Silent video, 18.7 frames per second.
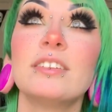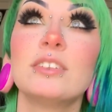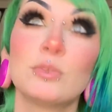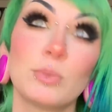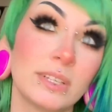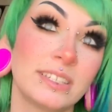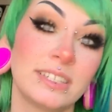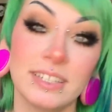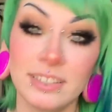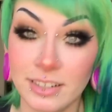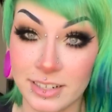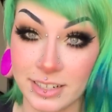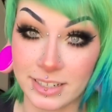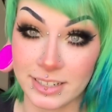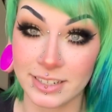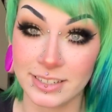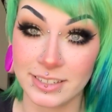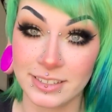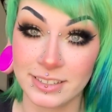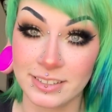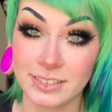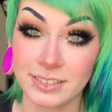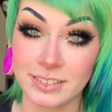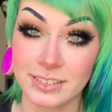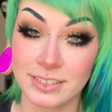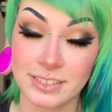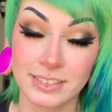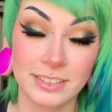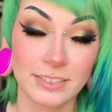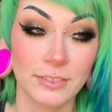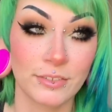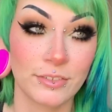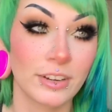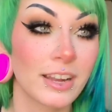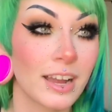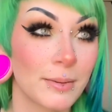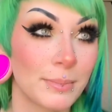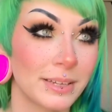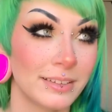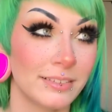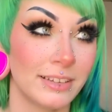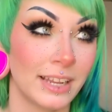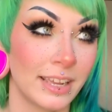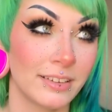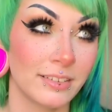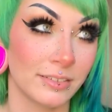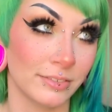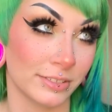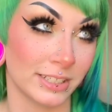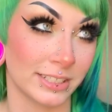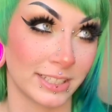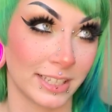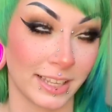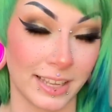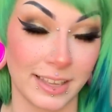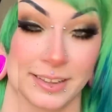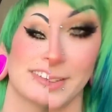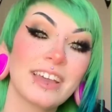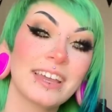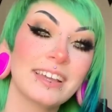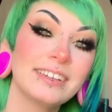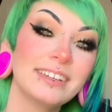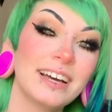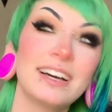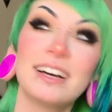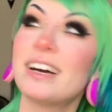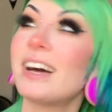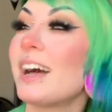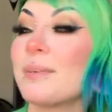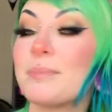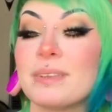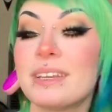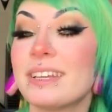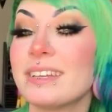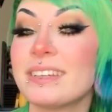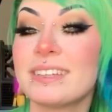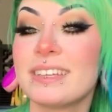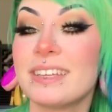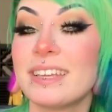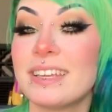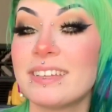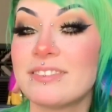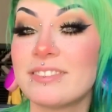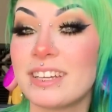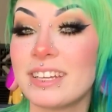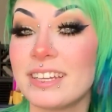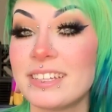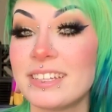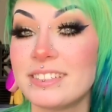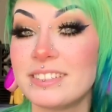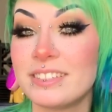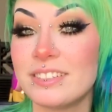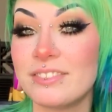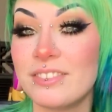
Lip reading: Twisty Dark. Forgot my own handle for a second. Okay, I'm gonna get right into the